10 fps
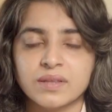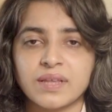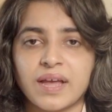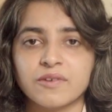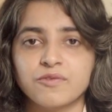
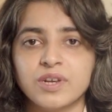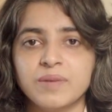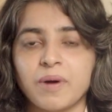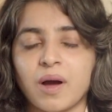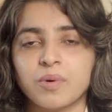Thankfully,
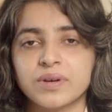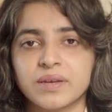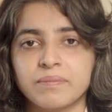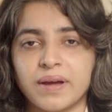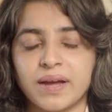power
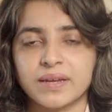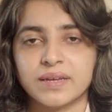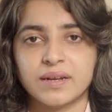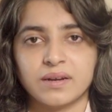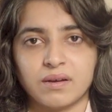came back
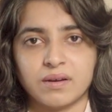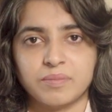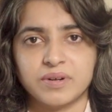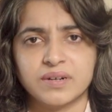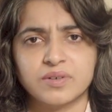in an hour,
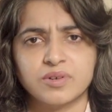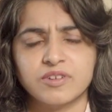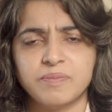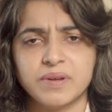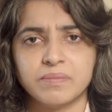but it could
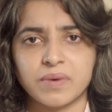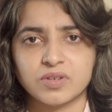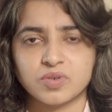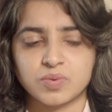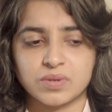have been
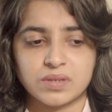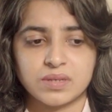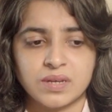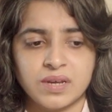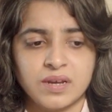much
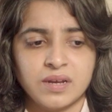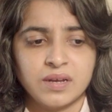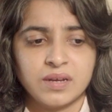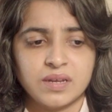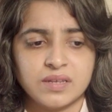worse.
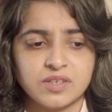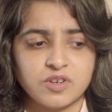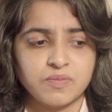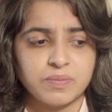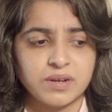Instead
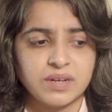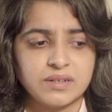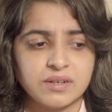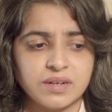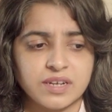of merely
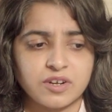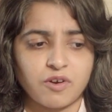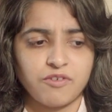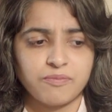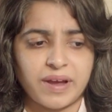turning it
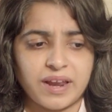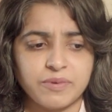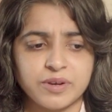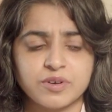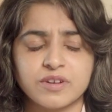off,
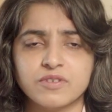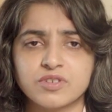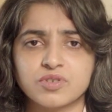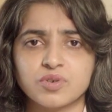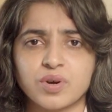malware could have
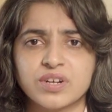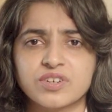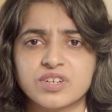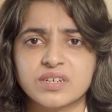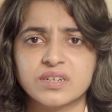destroyed
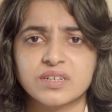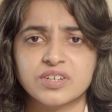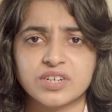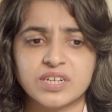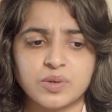critical
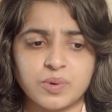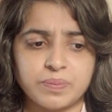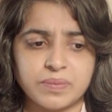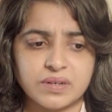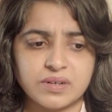grid
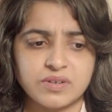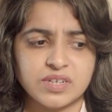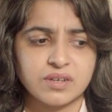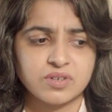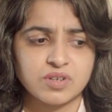equipment.
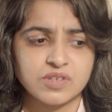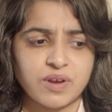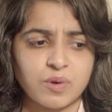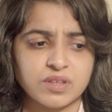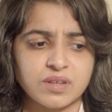Researchers
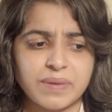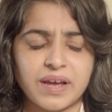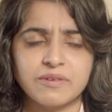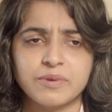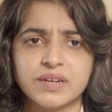found that the
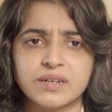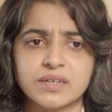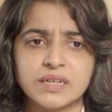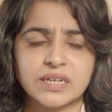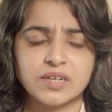malware
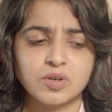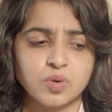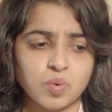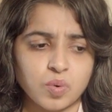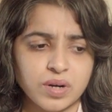contained
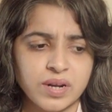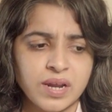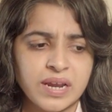code